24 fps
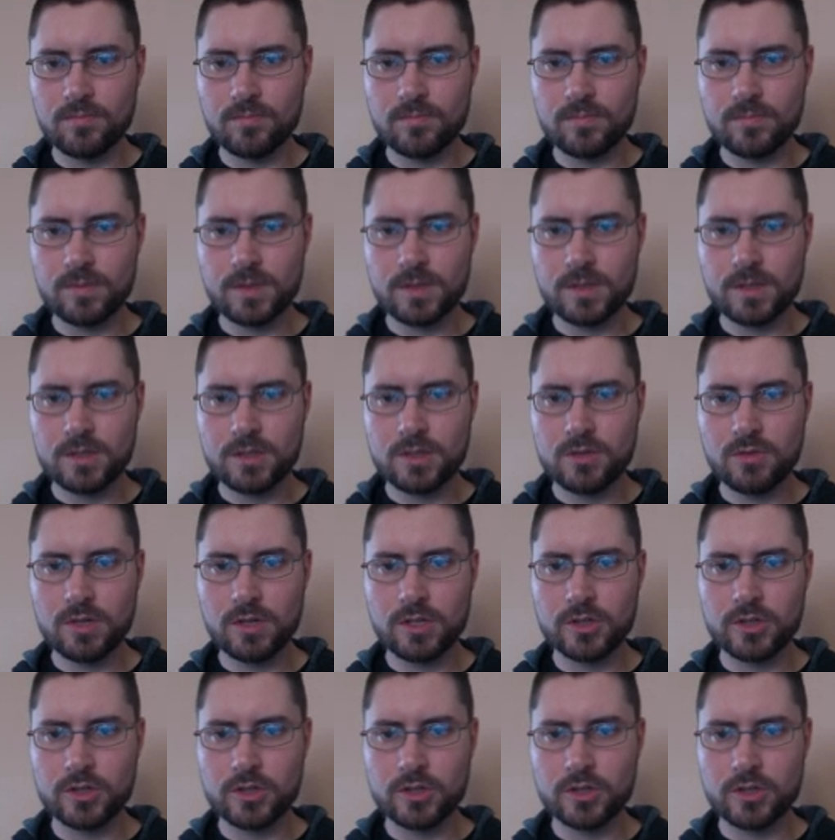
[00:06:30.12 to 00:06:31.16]

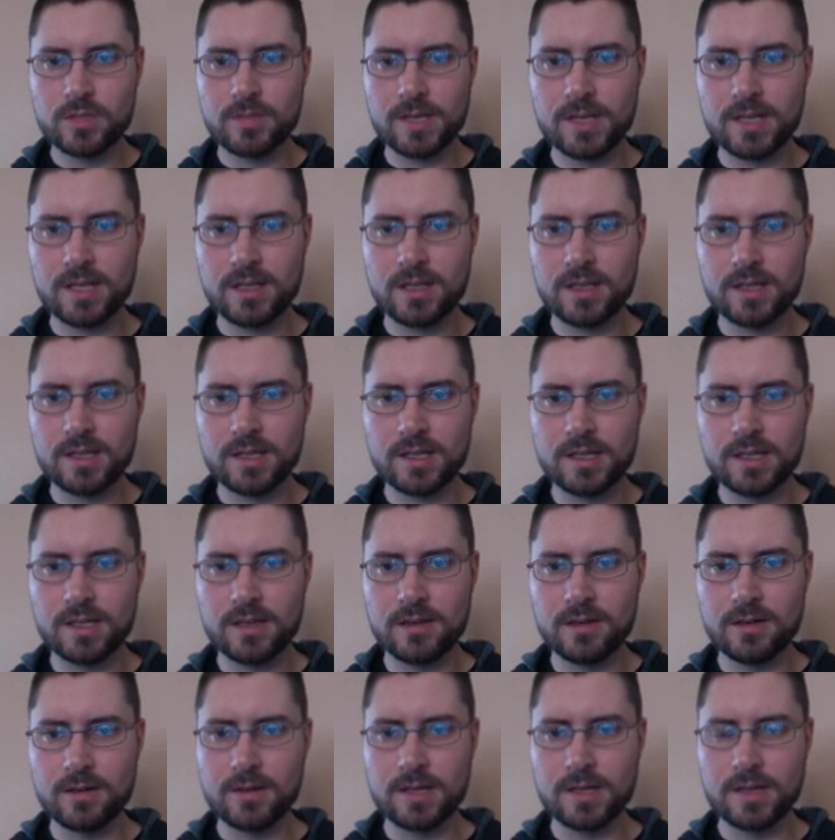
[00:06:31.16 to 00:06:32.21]
200 just by clicking
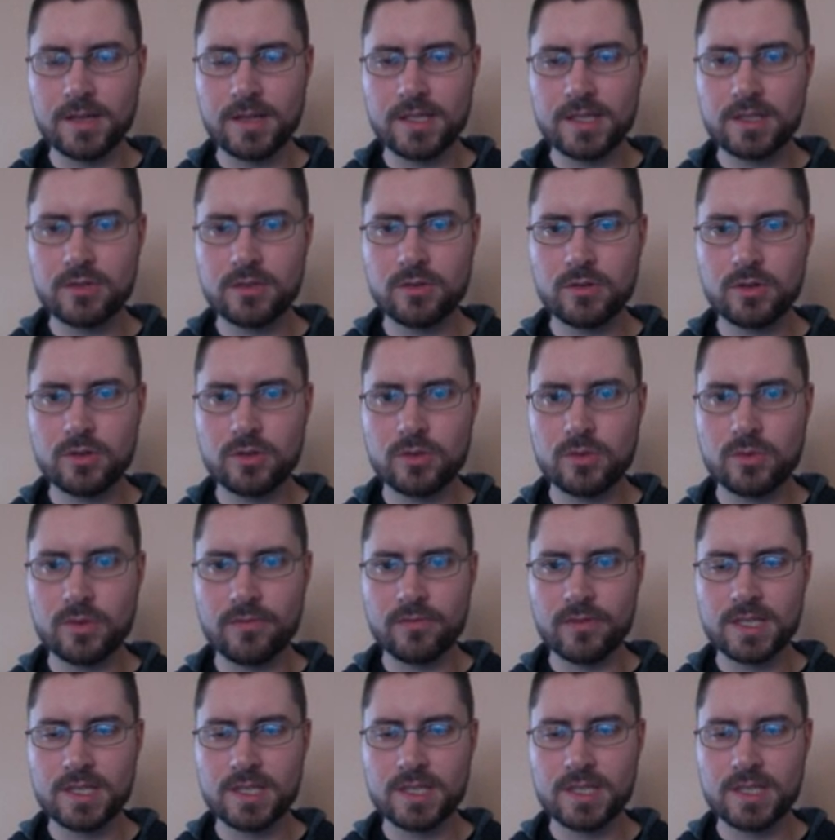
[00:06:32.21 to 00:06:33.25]
here. Now that's 200 with a
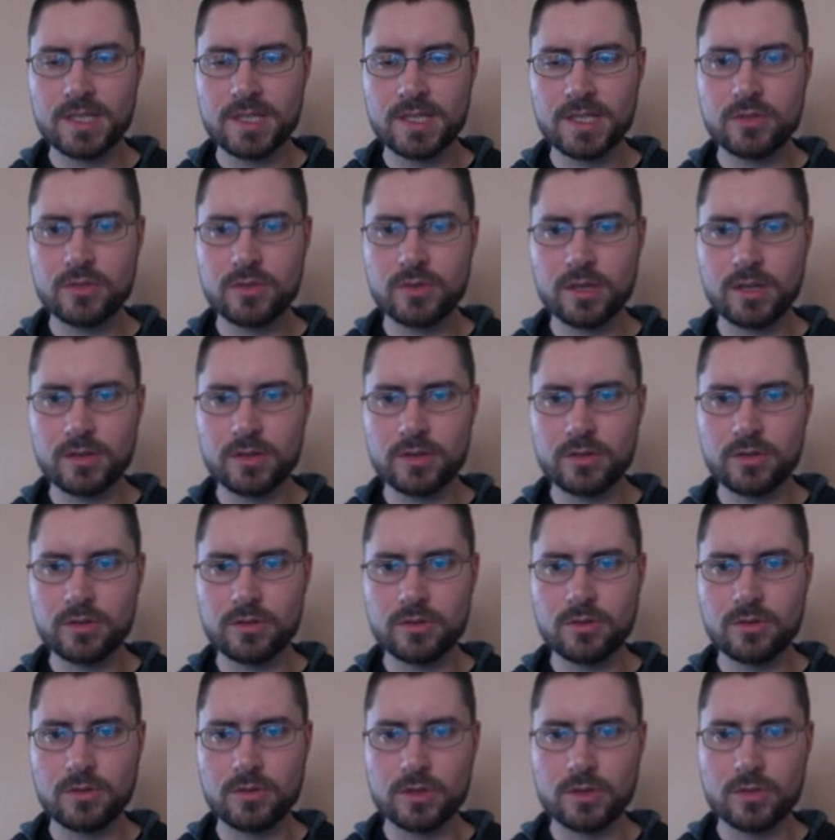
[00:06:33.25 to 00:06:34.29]
fuzzy edge. We can also do
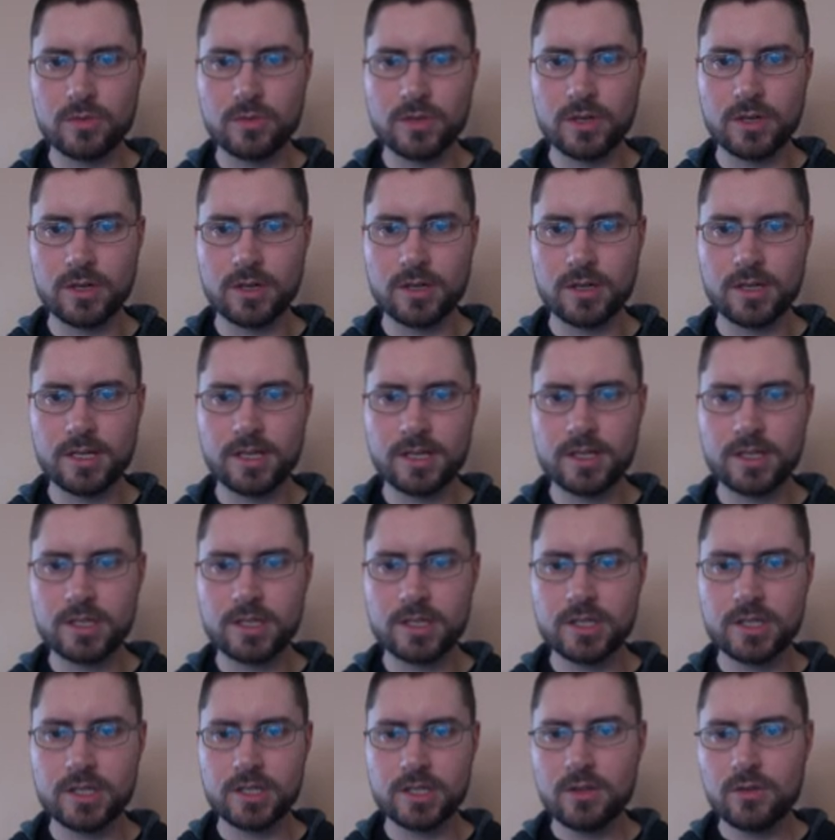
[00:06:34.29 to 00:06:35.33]
200 with a hard edge.
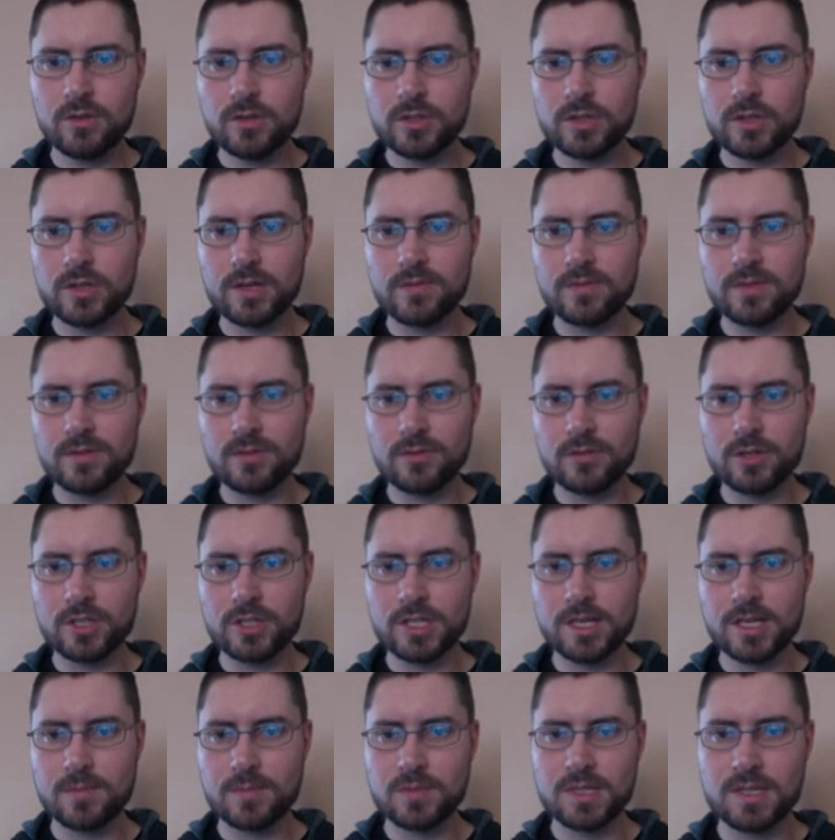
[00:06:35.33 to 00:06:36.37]
You also have different
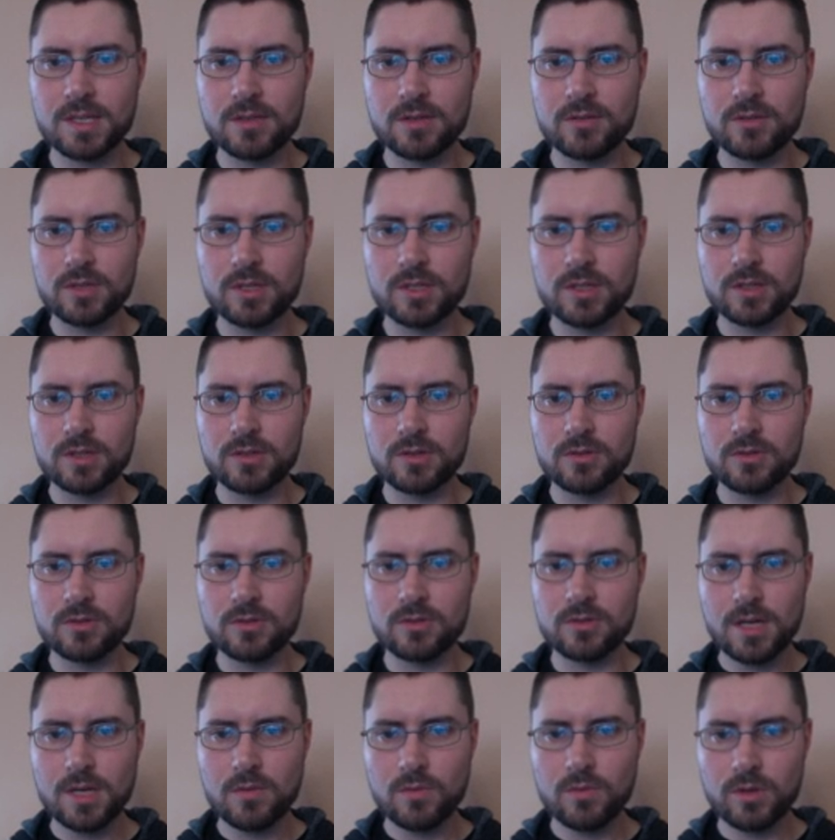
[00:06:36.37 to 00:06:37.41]
shapes that you can do.
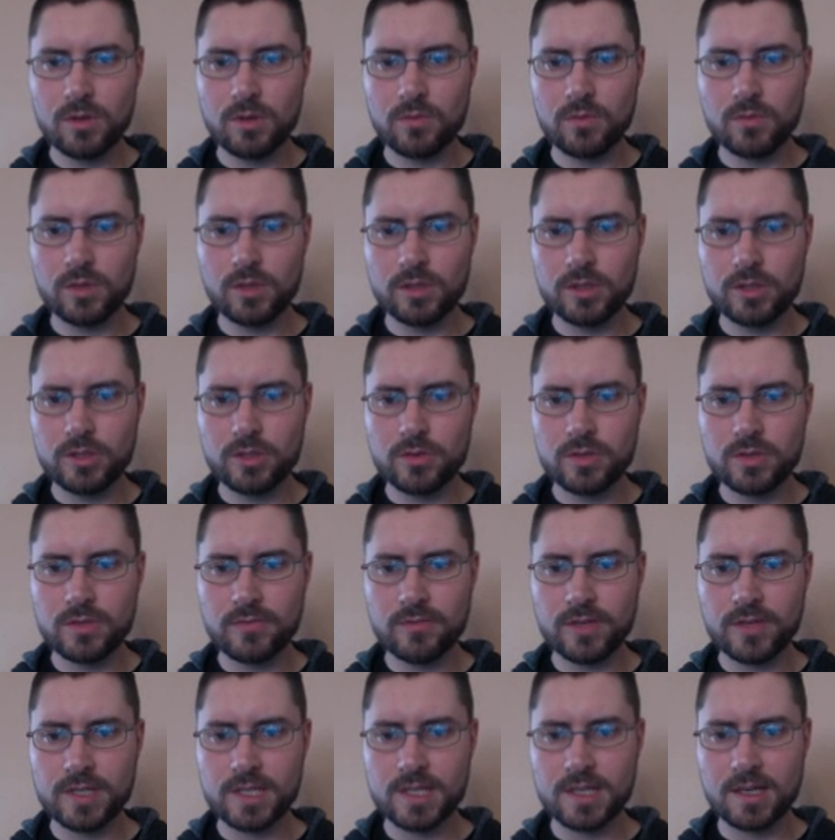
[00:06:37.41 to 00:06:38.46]
We'll choose the
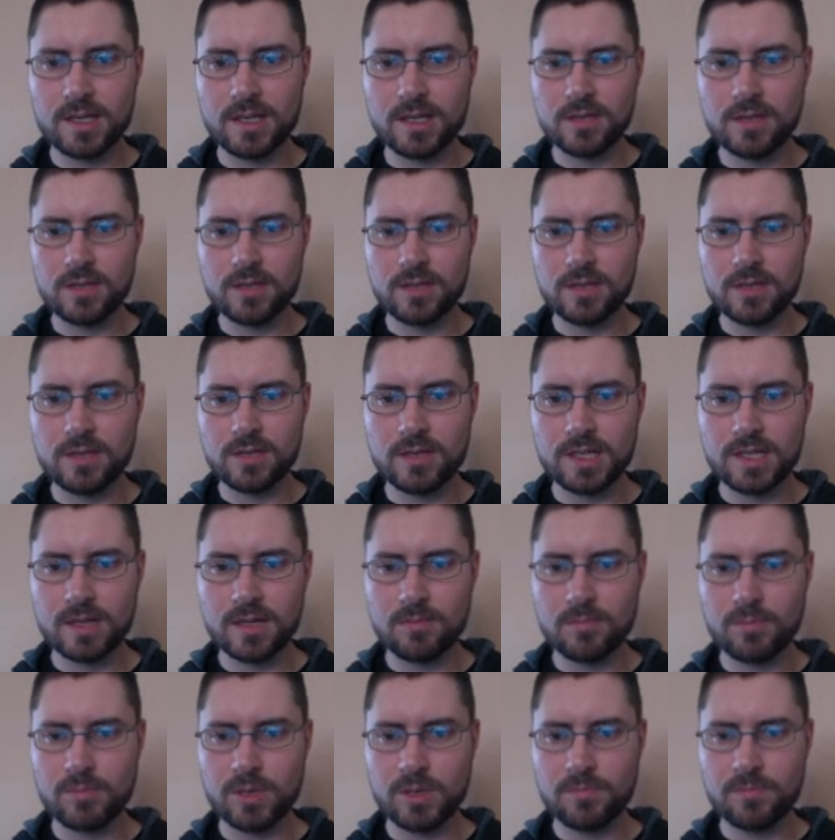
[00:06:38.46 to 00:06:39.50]
fuzzy edge. In fact, I'll
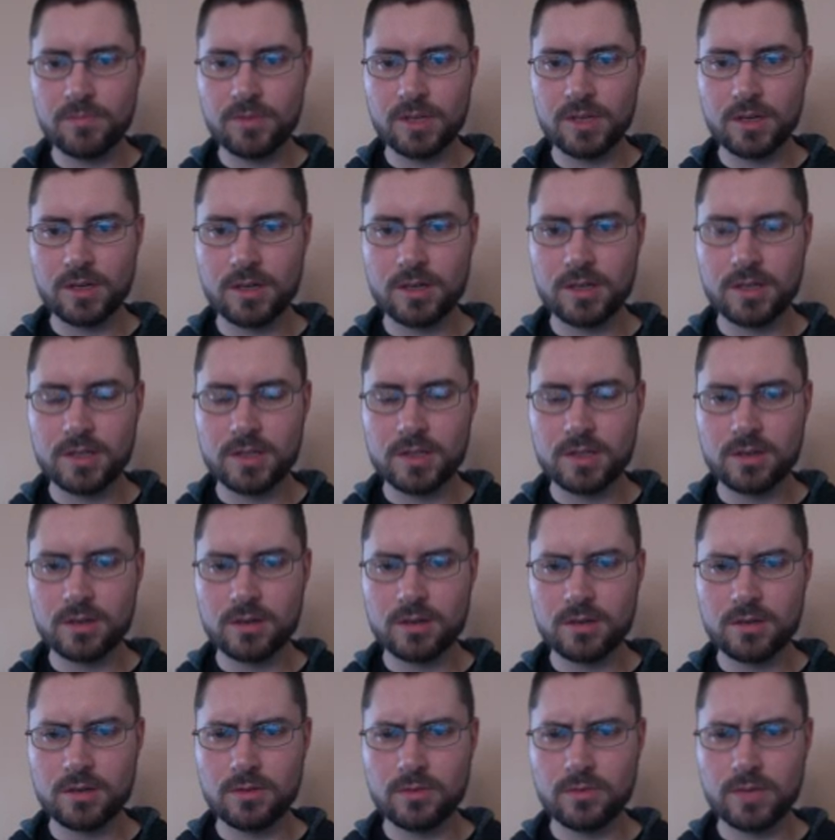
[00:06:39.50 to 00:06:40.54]
bump the hardness
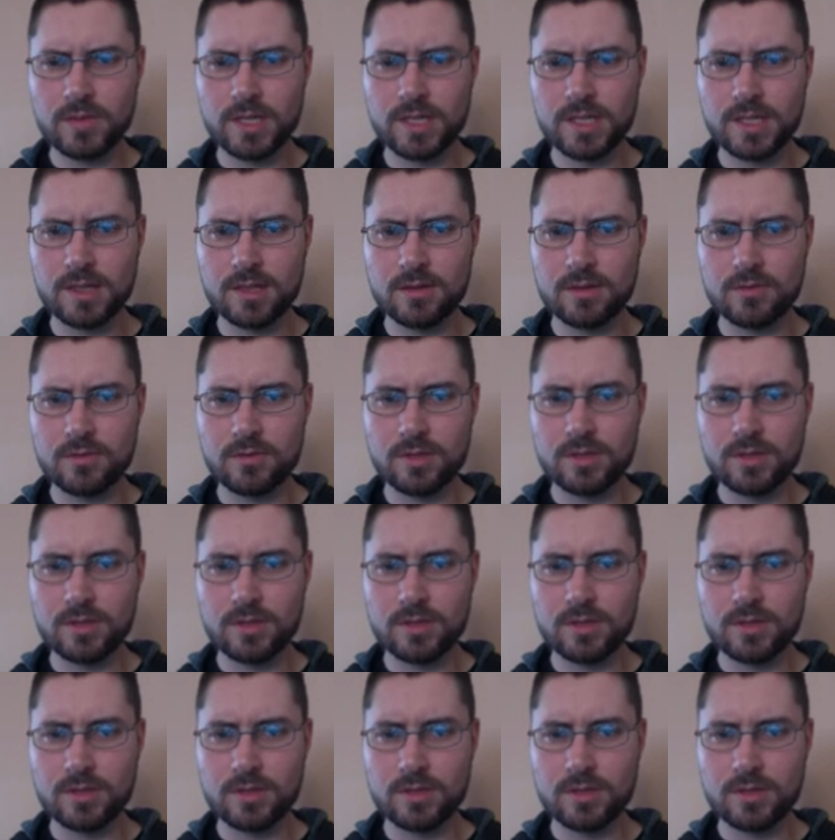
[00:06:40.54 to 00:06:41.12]
all the way down.